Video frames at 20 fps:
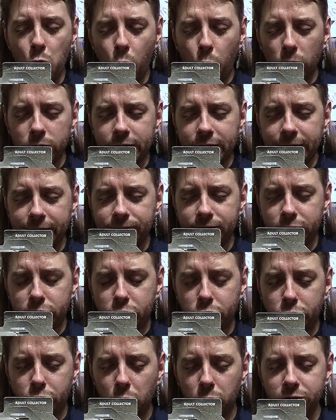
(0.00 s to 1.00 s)
what they've
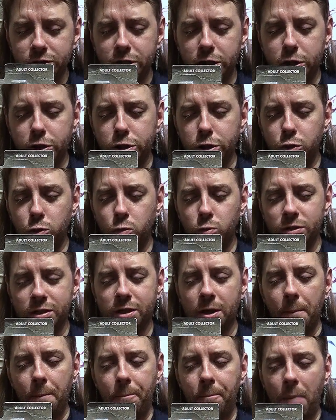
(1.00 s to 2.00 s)
chosen to do was
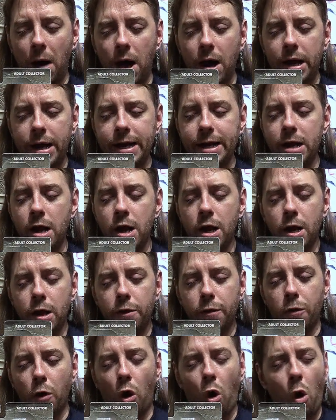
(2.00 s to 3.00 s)
combine
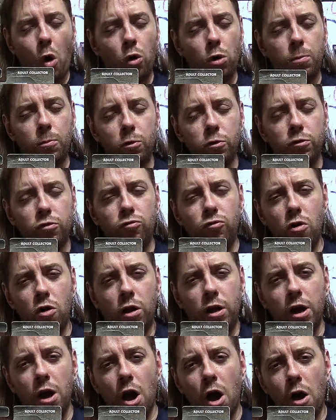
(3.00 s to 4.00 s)
the armored
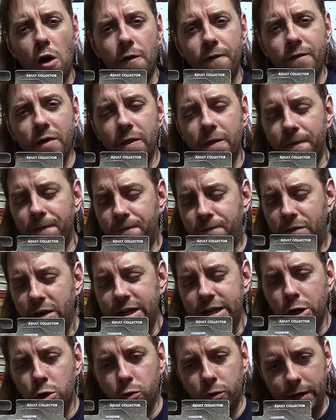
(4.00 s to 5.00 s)
look of the
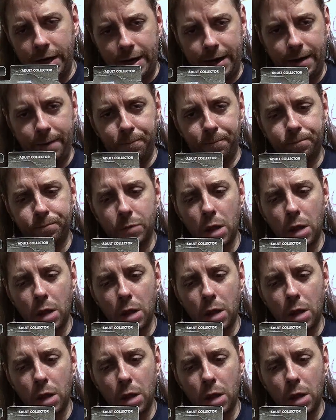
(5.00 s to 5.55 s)
video game